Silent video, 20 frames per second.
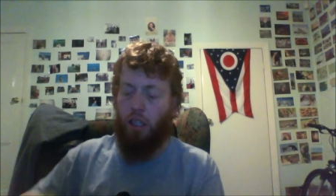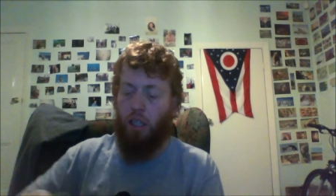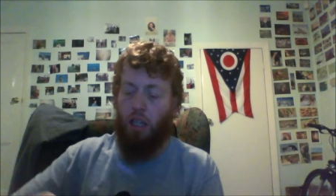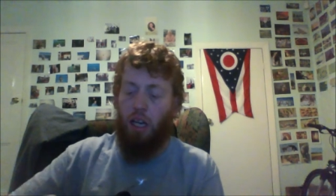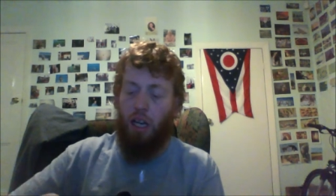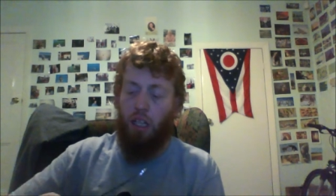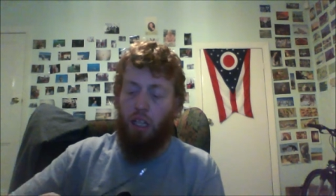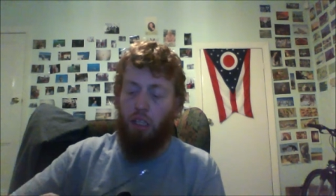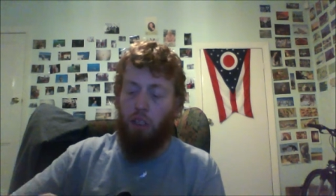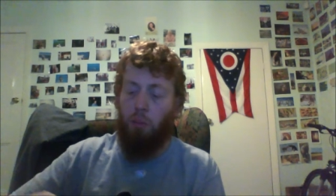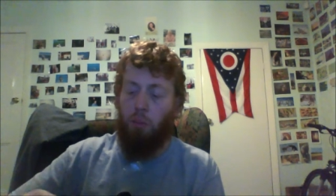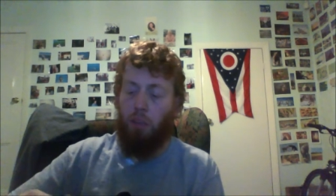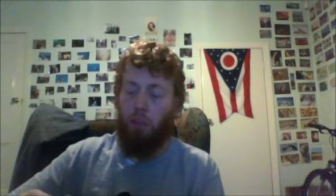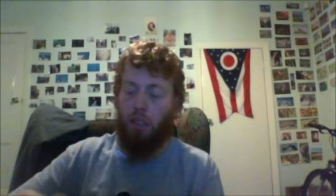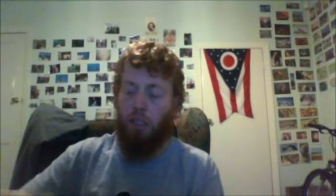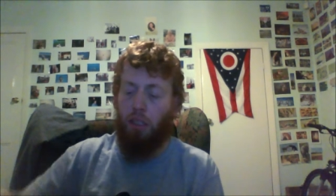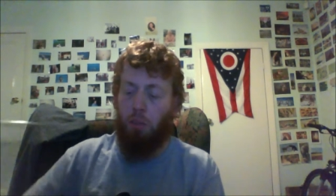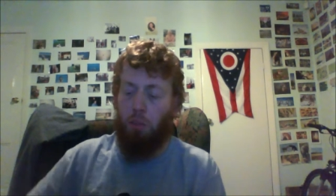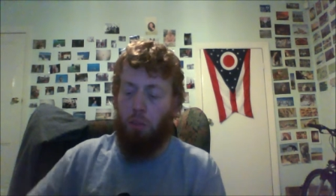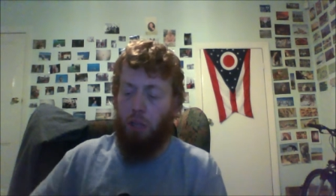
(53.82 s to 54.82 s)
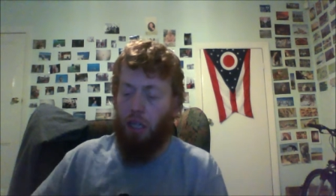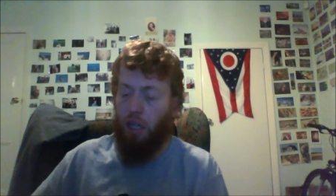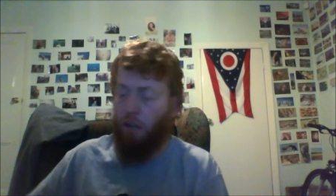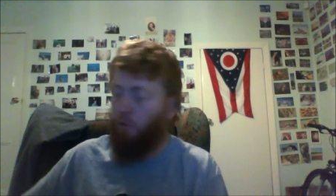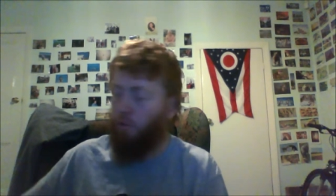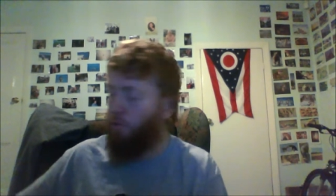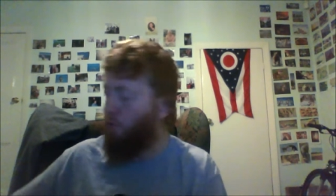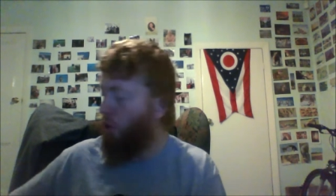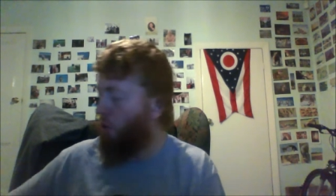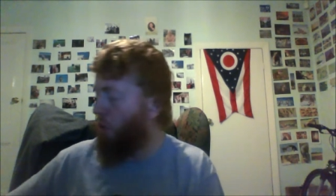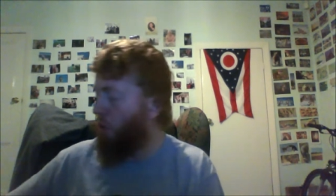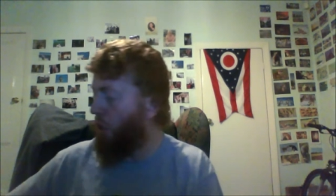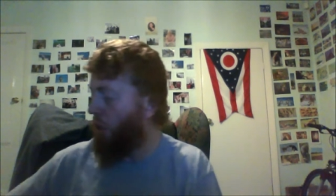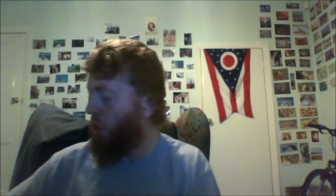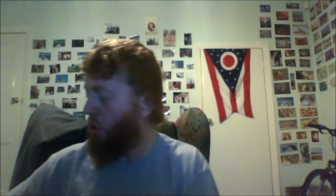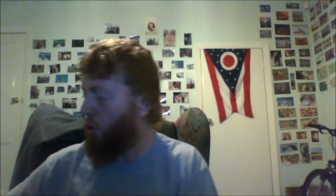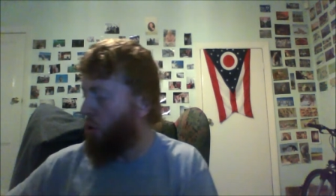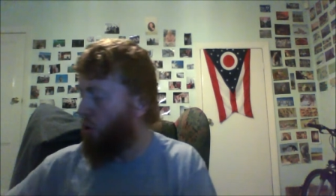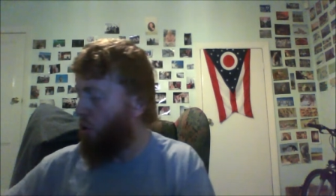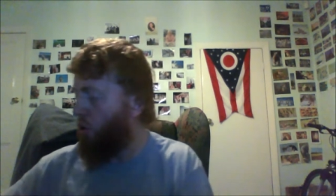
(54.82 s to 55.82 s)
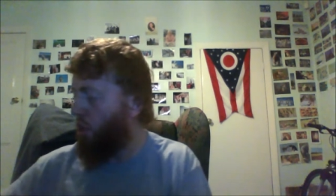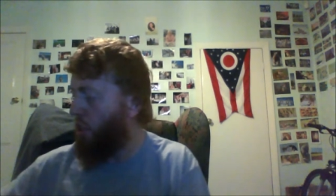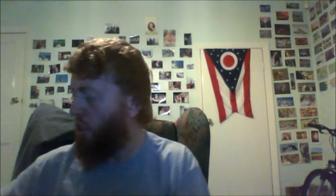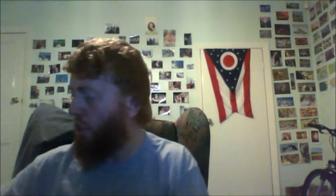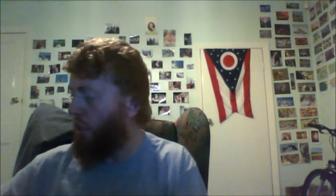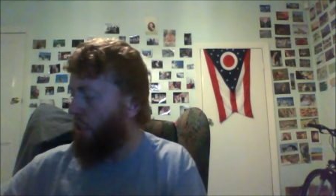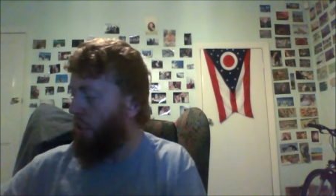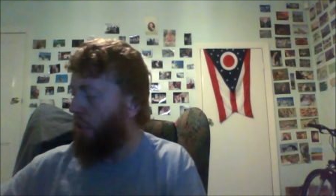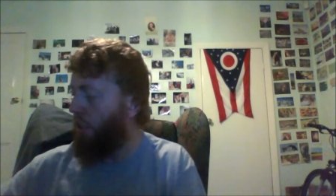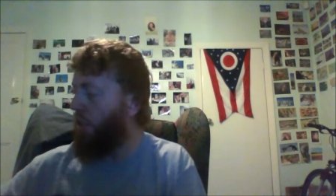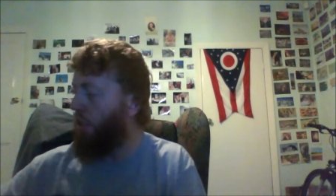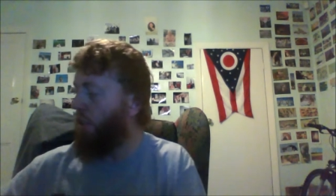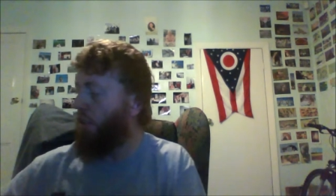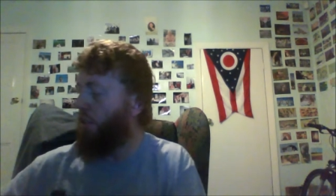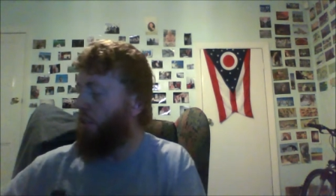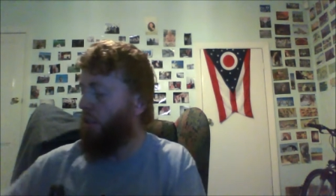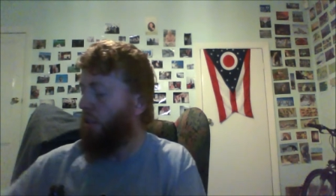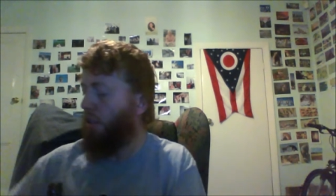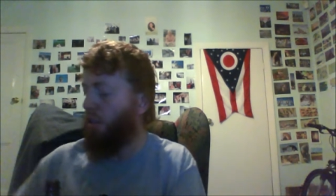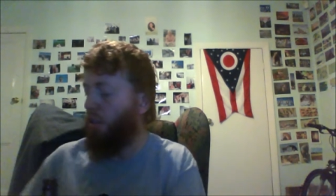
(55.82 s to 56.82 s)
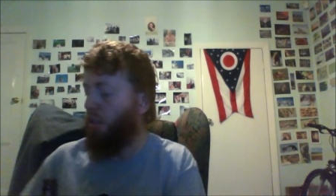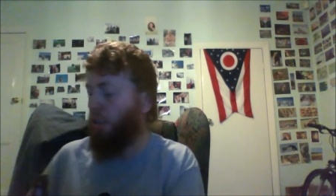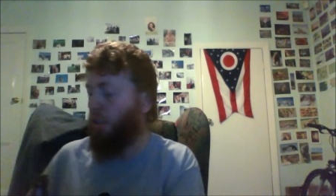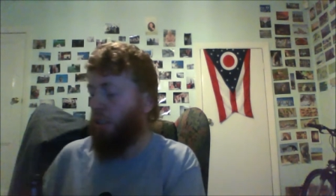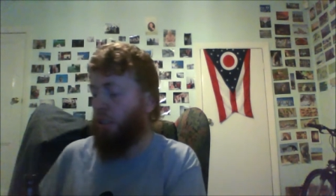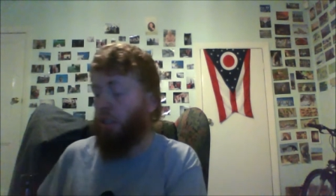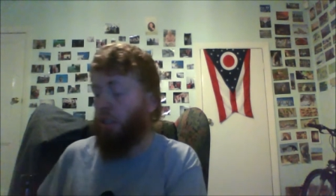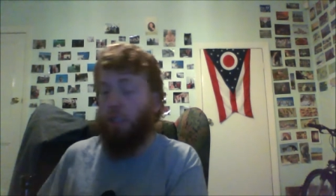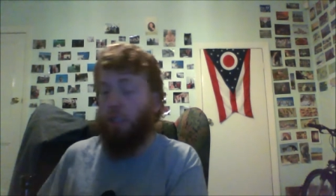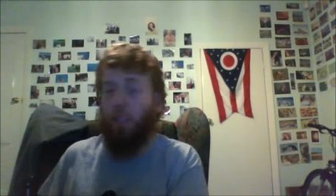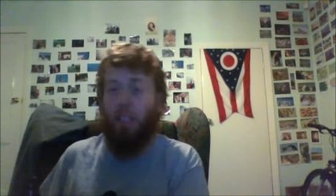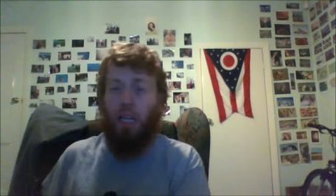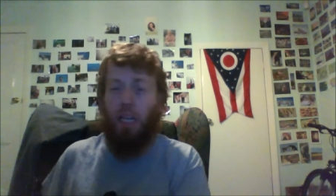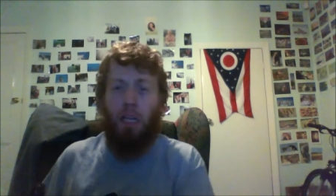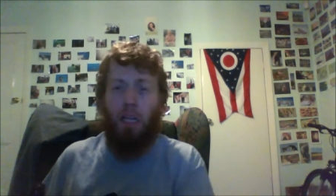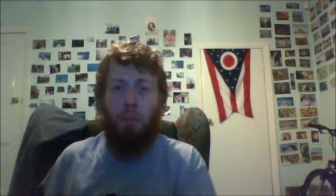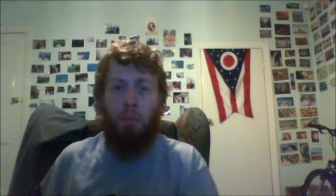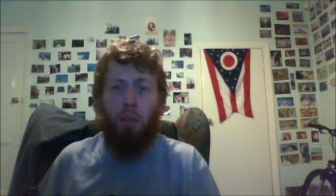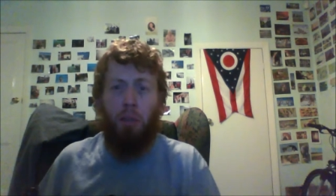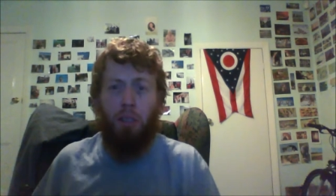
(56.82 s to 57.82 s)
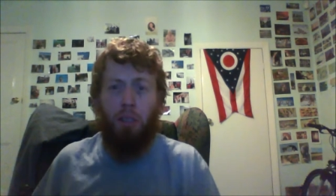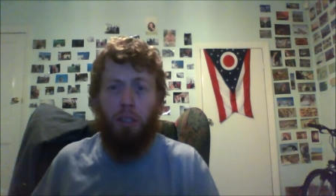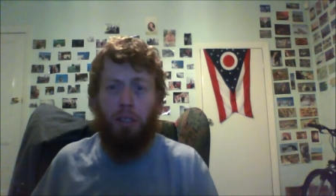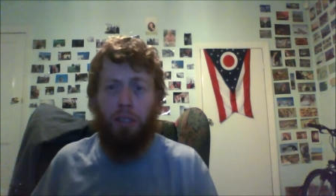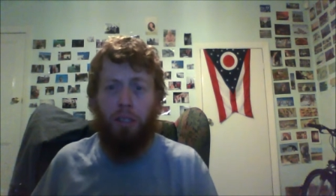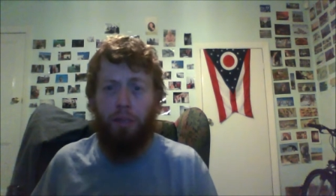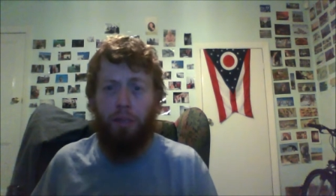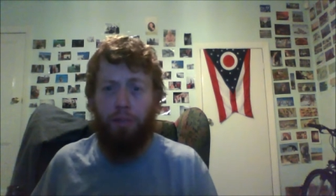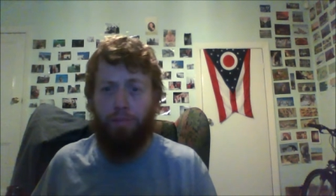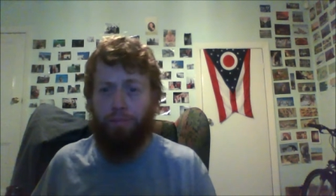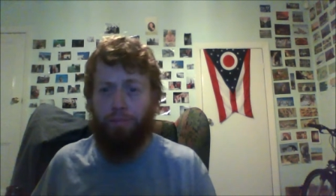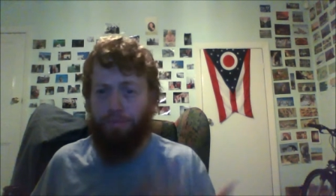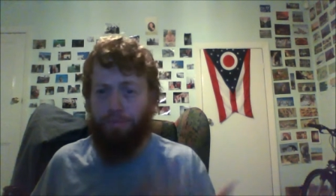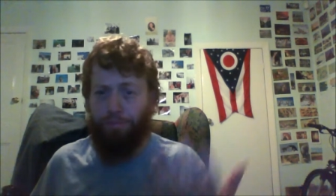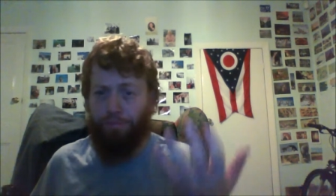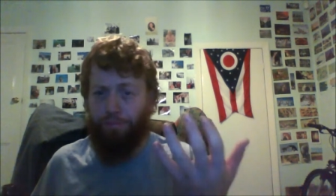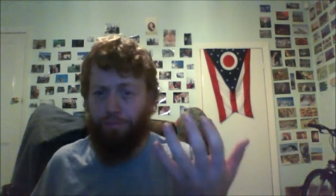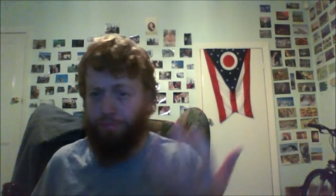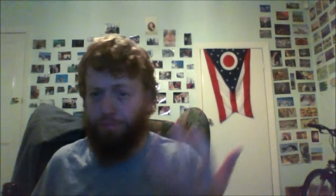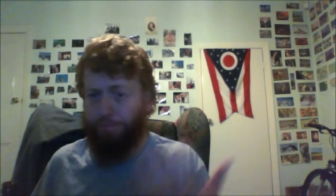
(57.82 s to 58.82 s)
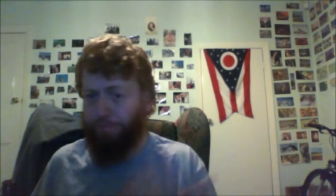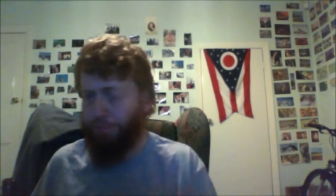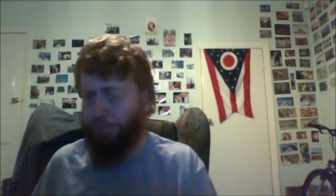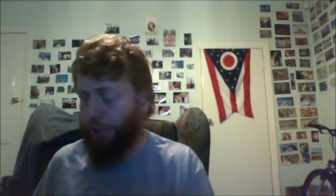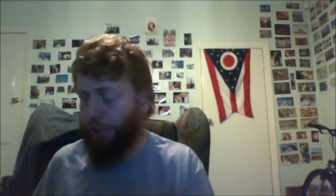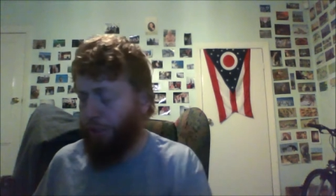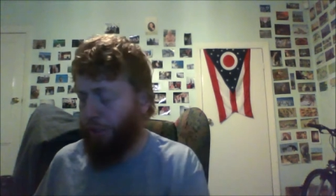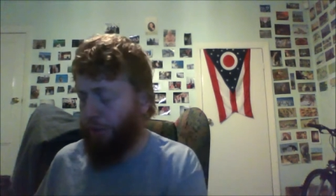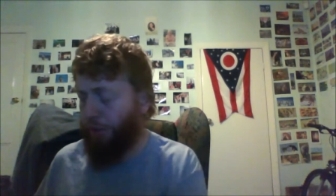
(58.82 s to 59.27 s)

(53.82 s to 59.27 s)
Andrew picked this beer out for me to try, and I purchased it. So.